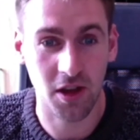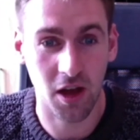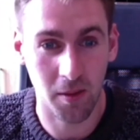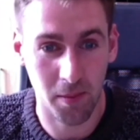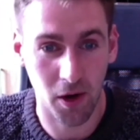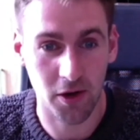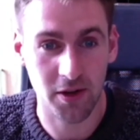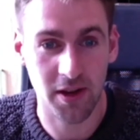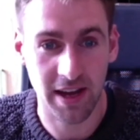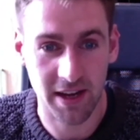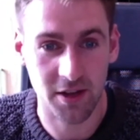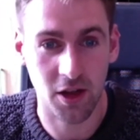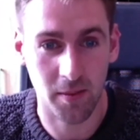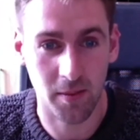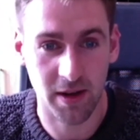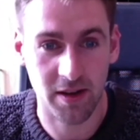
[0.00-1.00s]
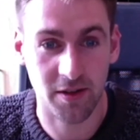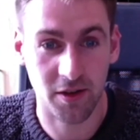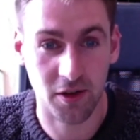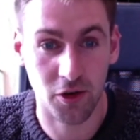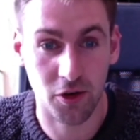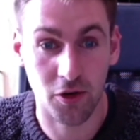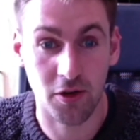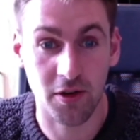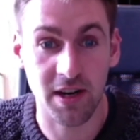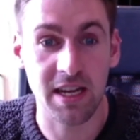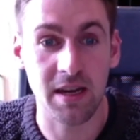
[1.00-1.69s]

about economic security,